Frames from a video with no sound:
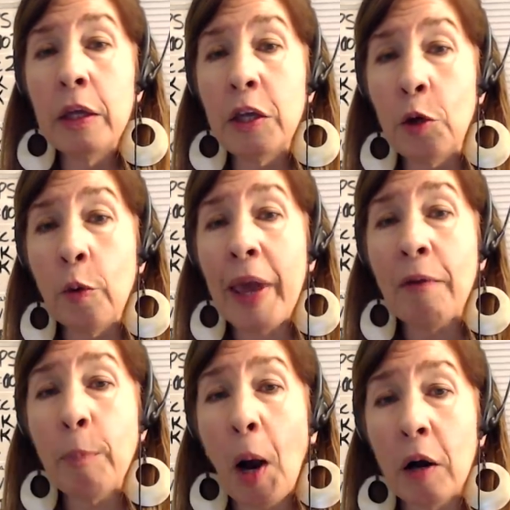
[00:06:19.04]
You
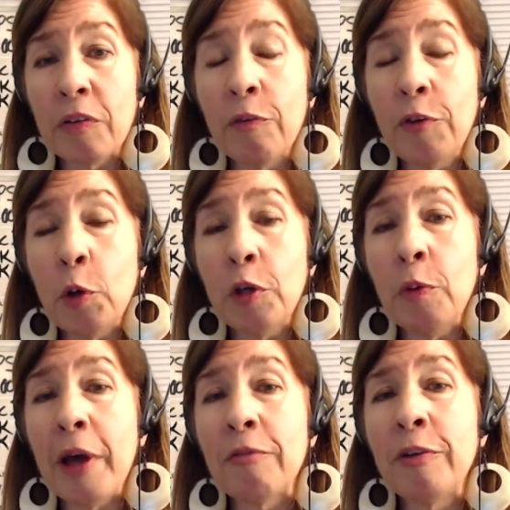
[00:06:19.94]
have parts of you you
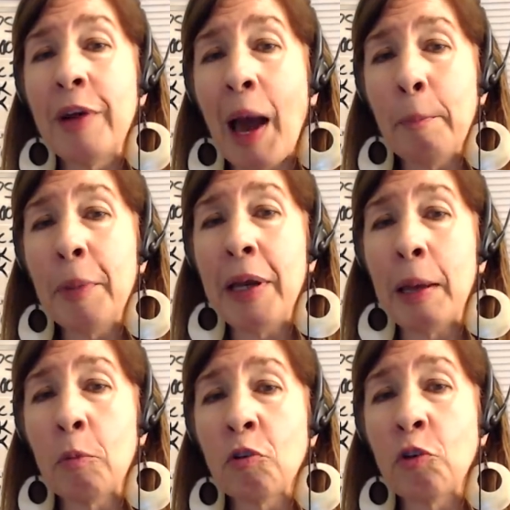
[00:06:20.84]
have not been
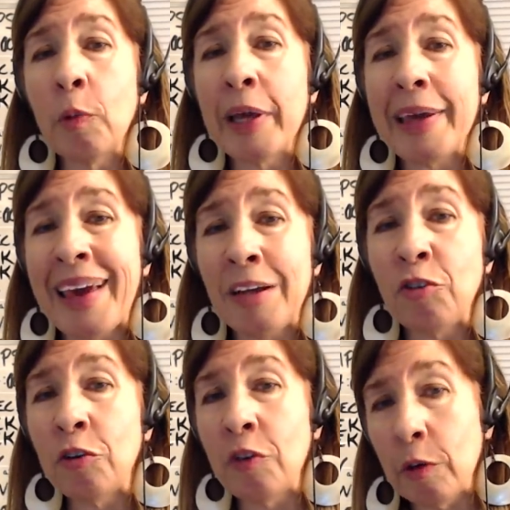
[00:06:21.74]
able to engage
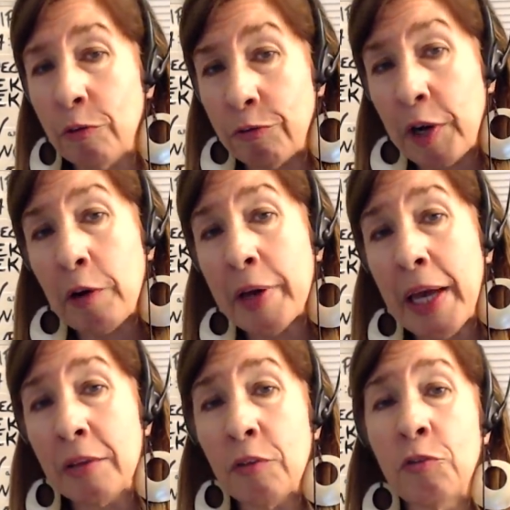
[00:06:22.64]
until the very
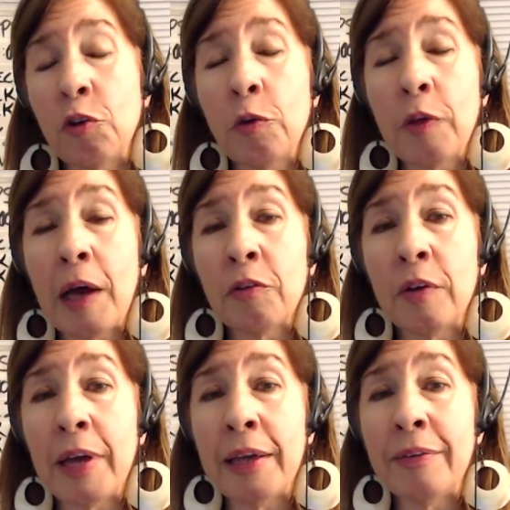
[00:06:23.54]
end of two
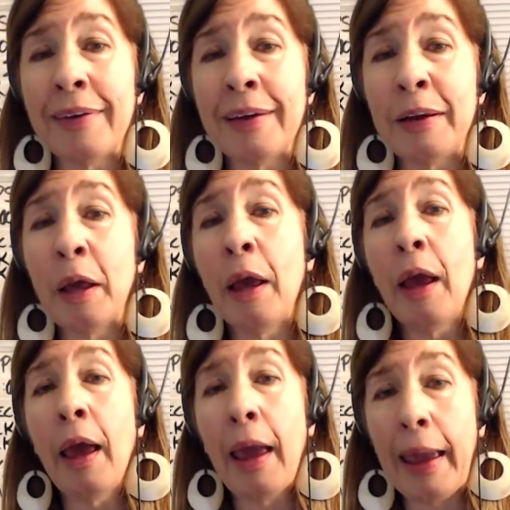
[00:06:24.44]
thousand eighteen,
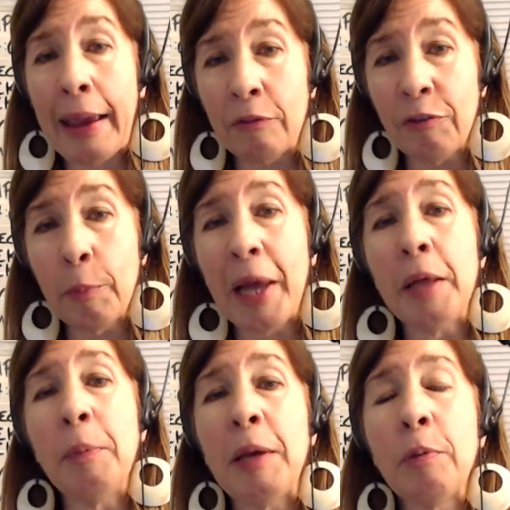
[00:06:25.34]
and for many
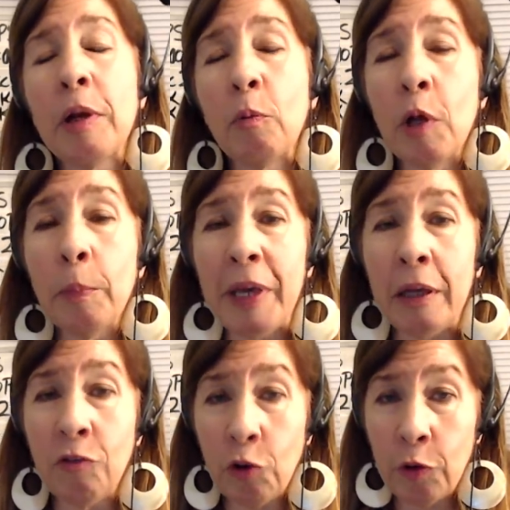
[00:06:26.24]
people it will be
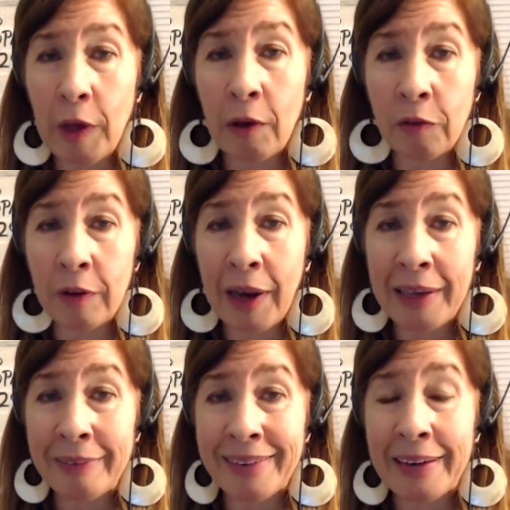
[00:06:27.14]
in two thousand
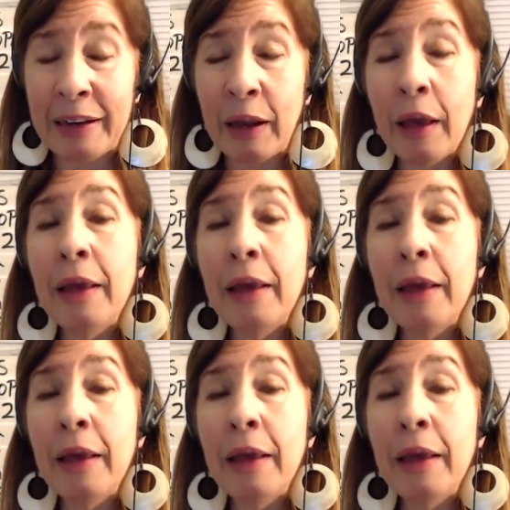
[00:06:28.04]
nineteen.